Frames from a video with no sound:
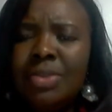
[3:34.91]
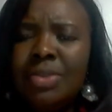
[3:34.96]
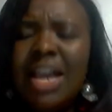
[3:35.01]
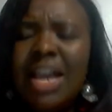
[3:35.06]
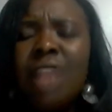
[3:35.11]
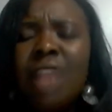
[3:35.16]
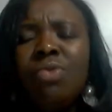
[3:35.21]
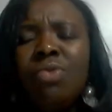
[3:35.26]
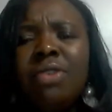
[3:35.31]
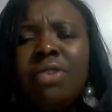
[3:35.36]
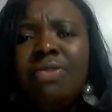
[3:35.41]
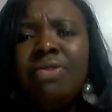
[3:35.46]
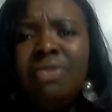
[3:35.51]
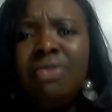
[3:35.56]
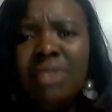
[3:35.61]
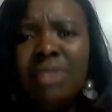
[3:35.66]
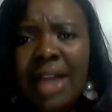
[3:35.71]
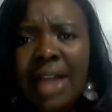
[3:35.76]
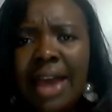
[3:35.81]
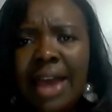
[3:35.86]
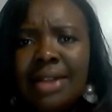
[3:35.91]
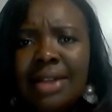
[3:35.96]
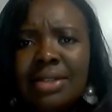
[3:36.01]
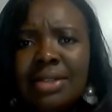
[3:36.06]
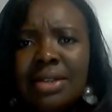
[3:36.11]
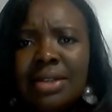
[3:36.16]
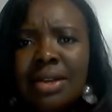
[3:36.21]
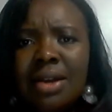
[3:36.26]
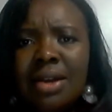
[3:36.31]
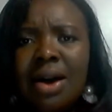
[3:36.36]
and
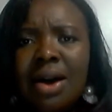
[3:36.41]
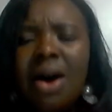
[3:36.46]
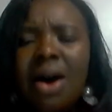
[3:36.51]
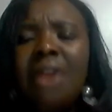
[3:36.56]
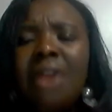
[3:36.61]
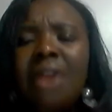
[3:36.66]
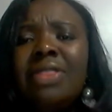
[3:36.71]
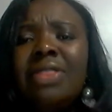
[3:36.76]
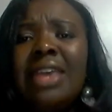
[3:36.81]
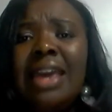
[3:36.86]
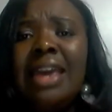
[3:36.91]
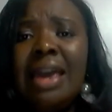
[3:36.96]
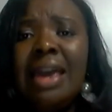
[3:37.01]
reflect on the